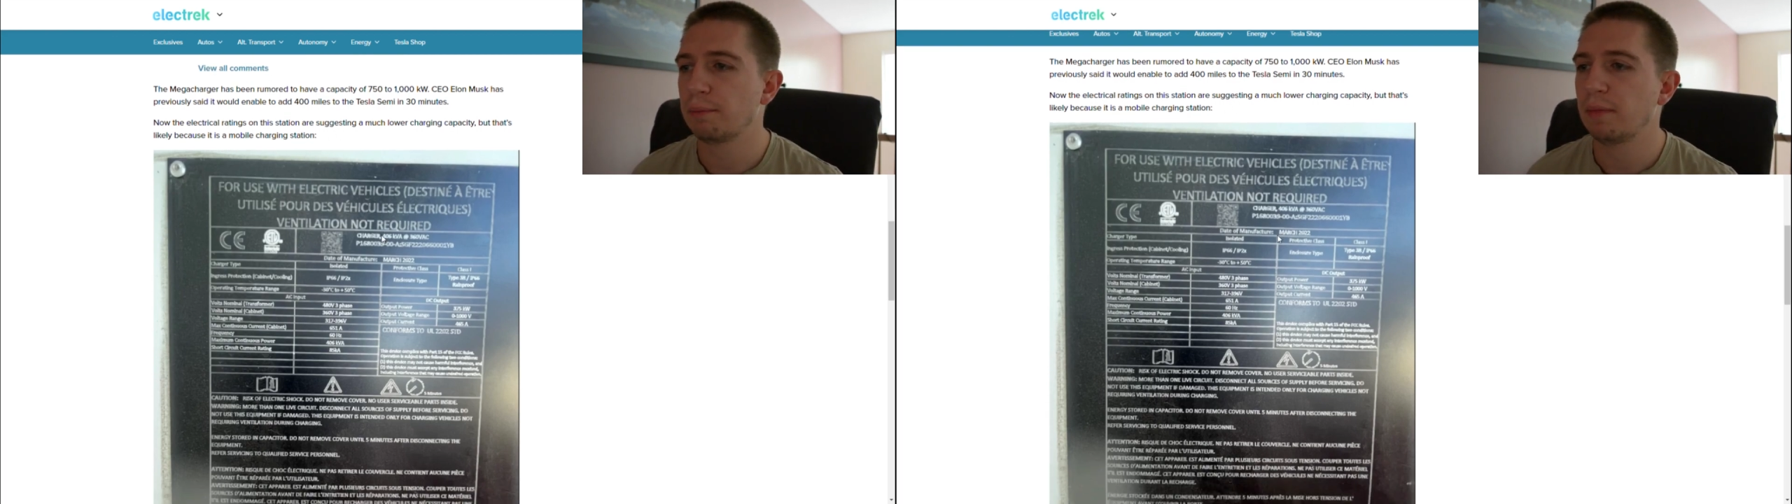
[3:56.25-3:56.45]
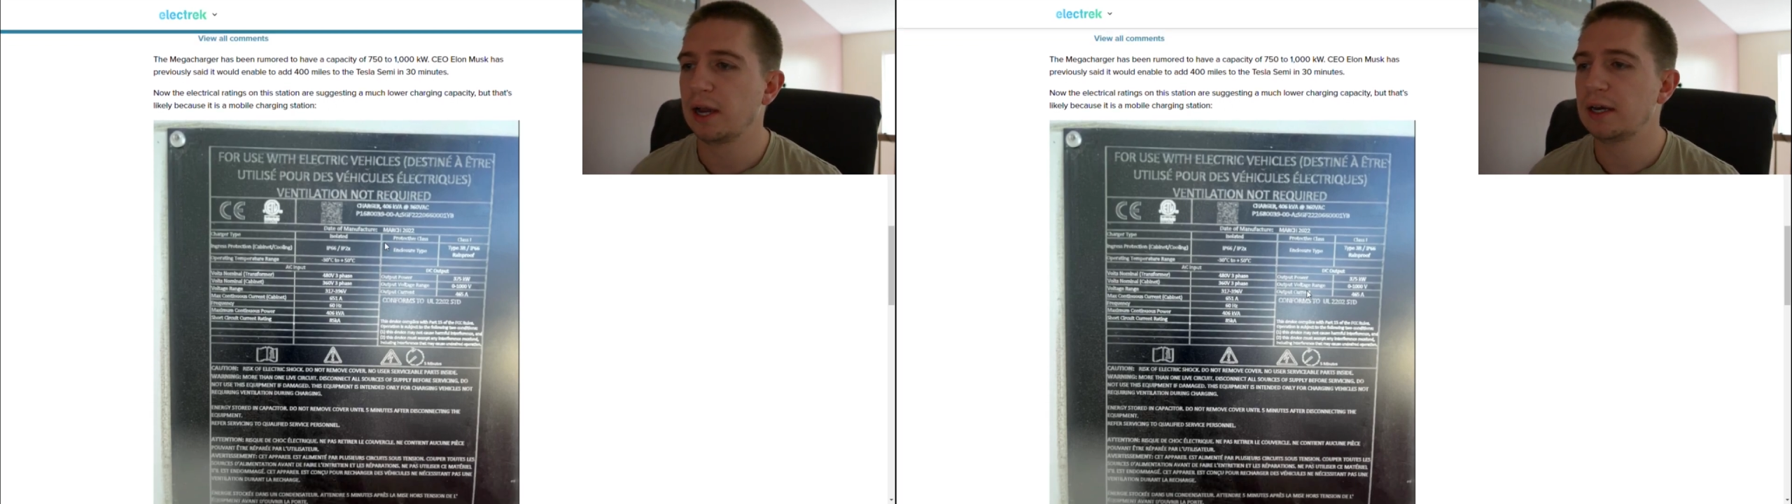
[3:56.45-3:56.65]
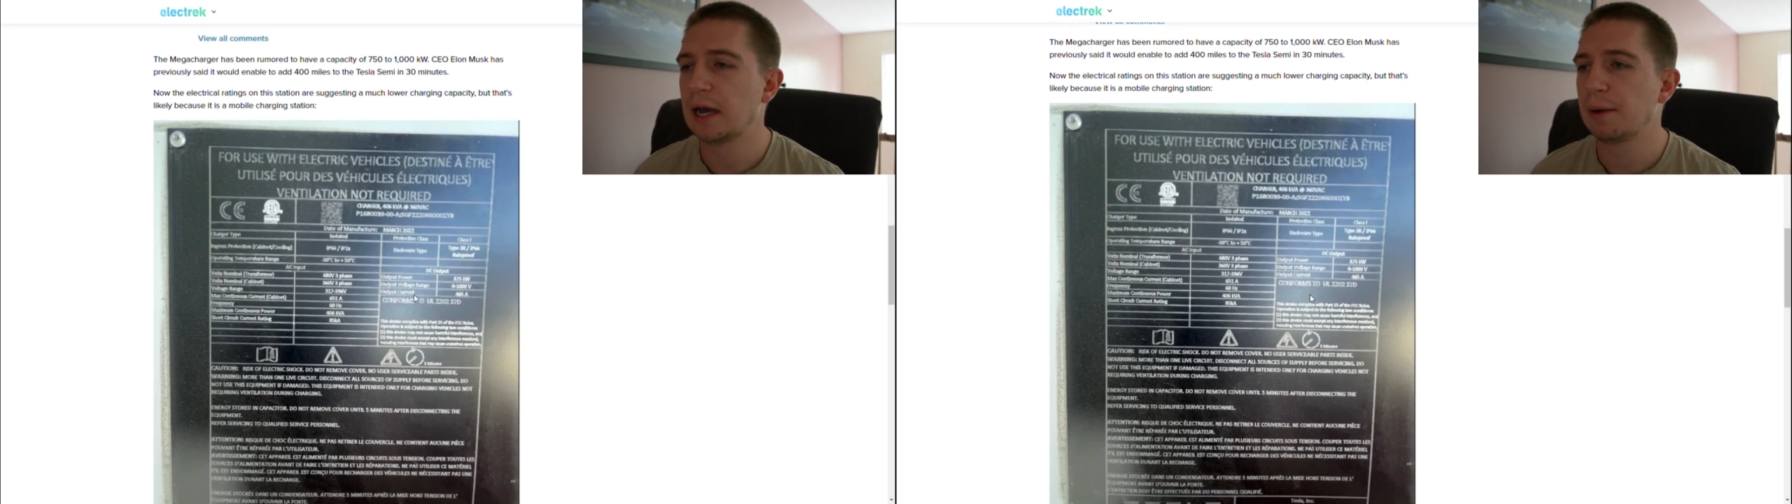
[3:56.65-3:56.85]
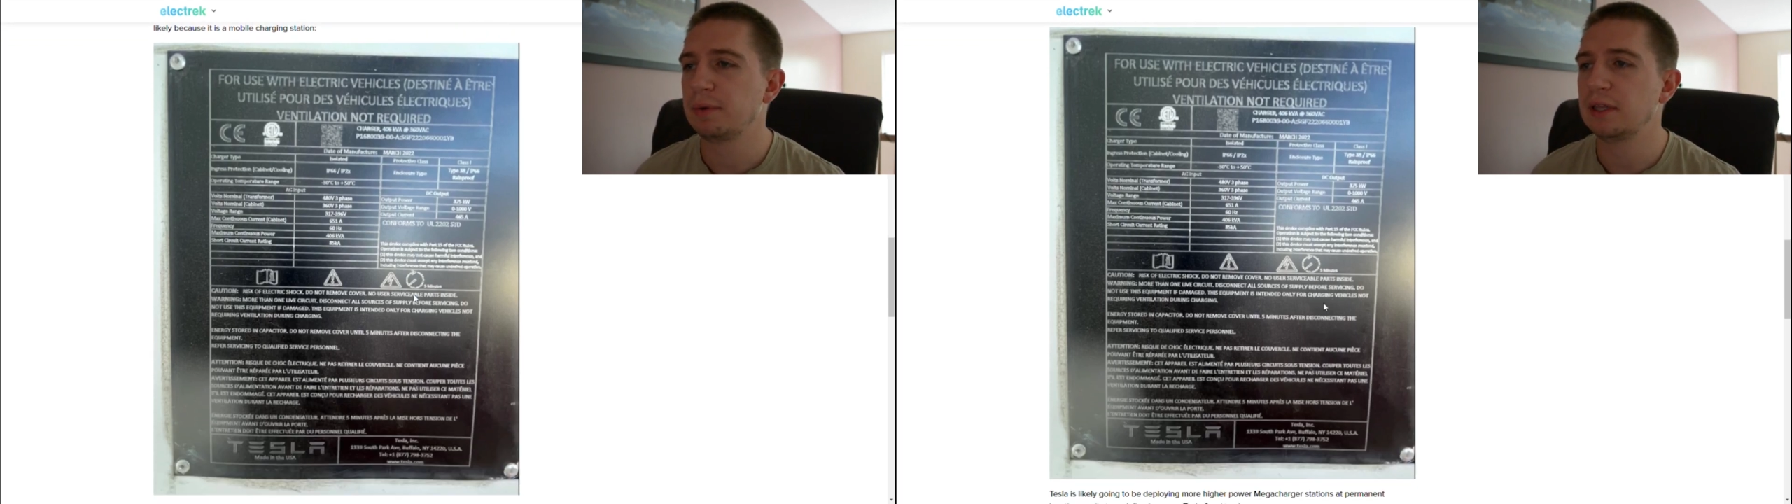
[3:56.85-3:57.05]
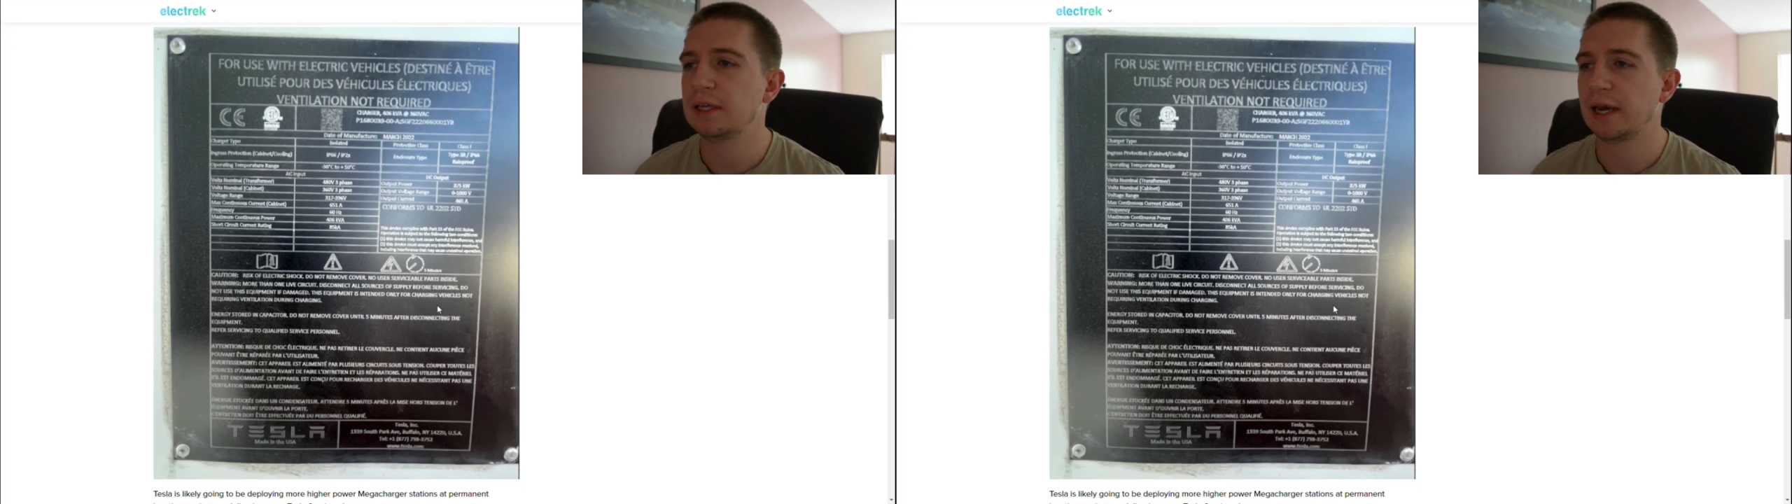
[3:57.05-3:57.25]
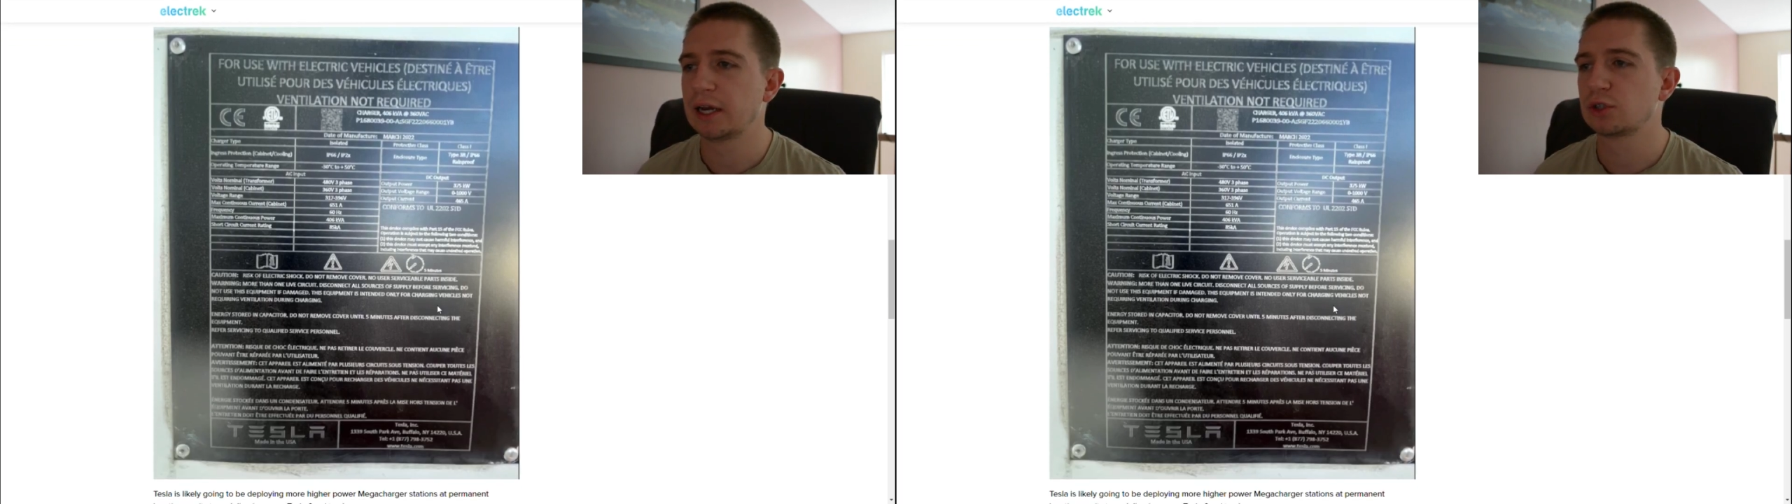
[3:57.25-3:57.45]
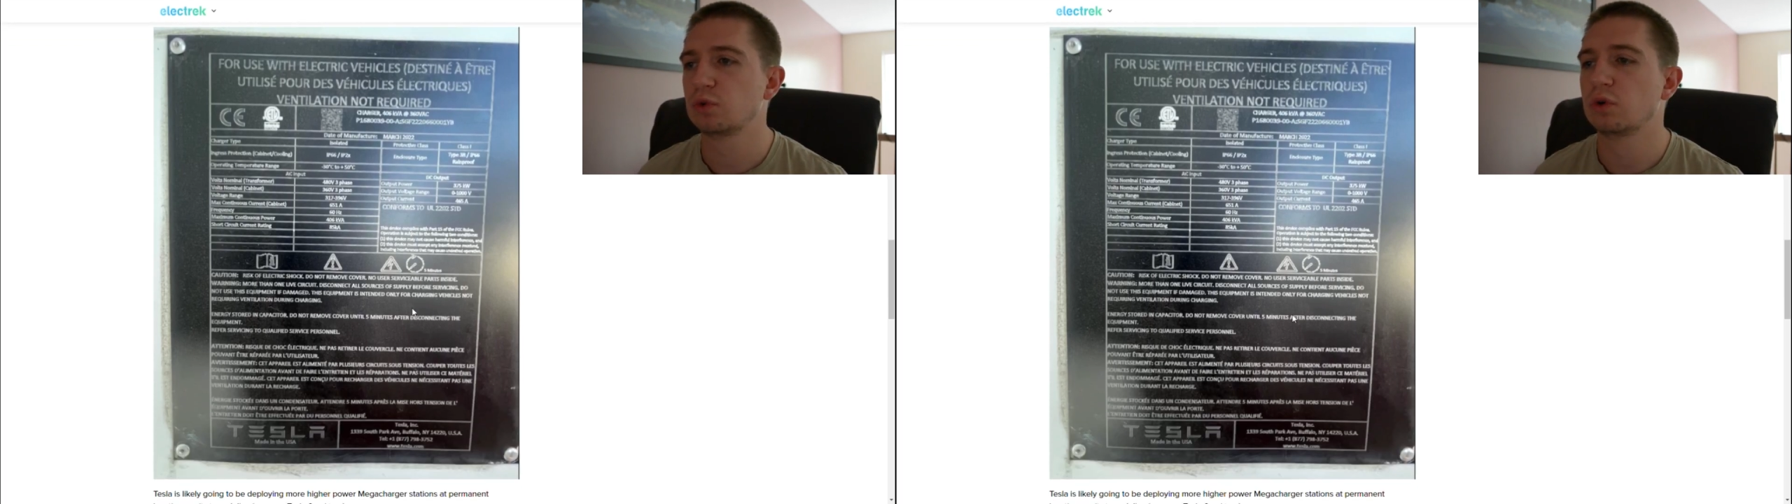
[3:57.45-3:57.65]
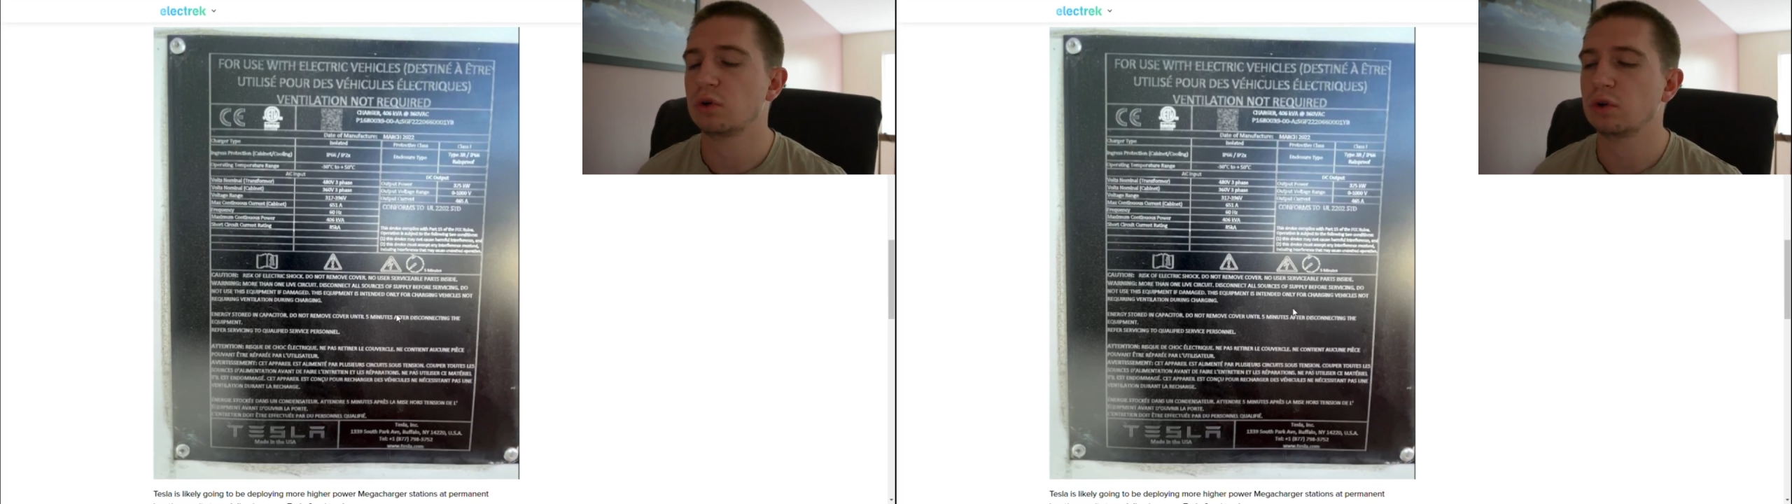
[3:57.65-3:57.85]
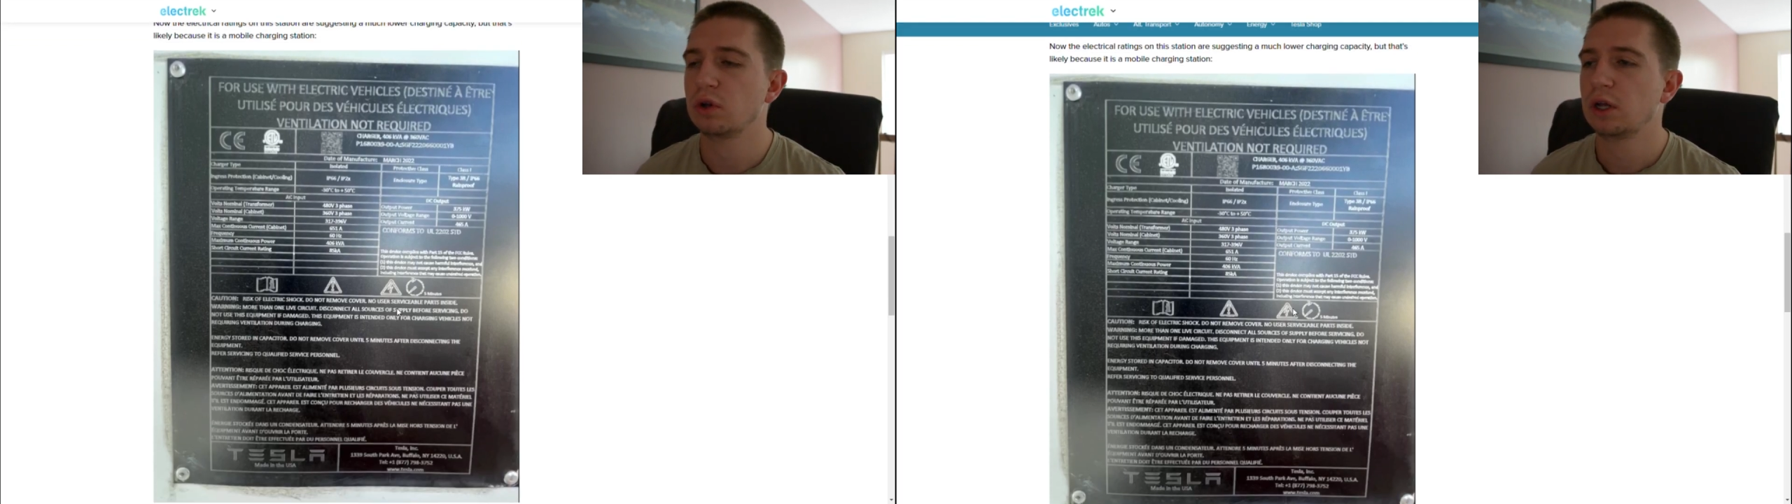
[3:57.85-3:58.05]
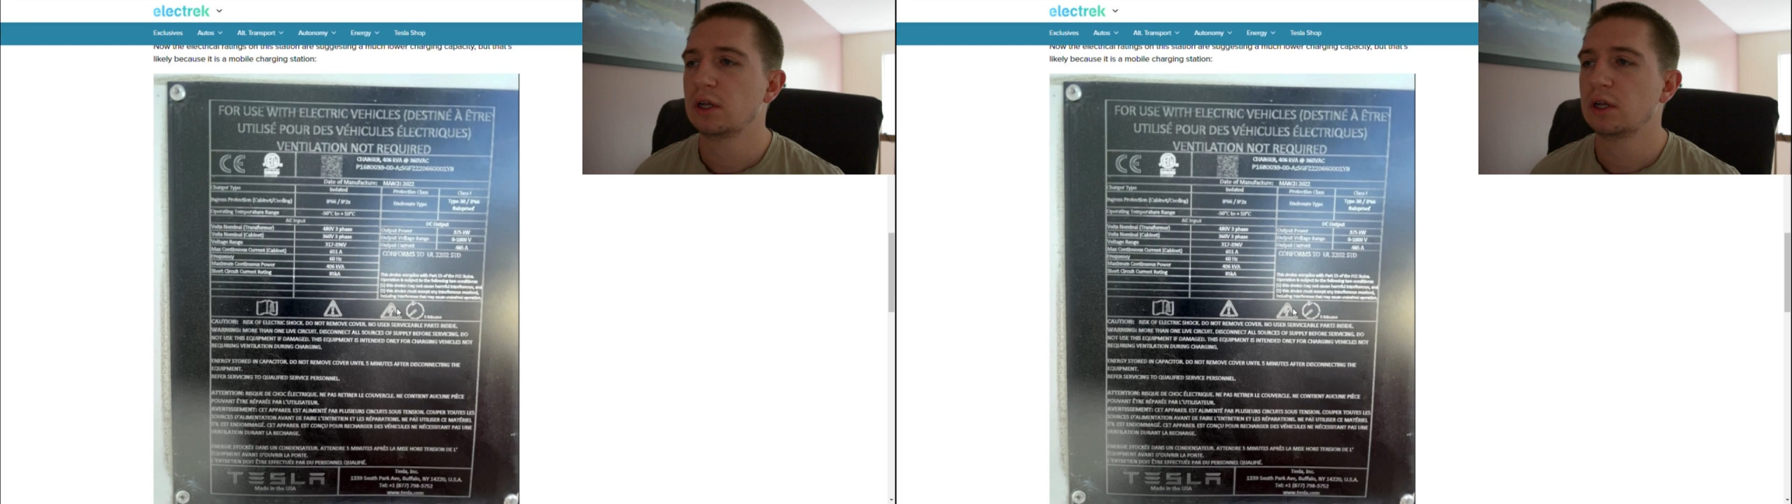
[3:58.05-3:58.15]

might not be the actual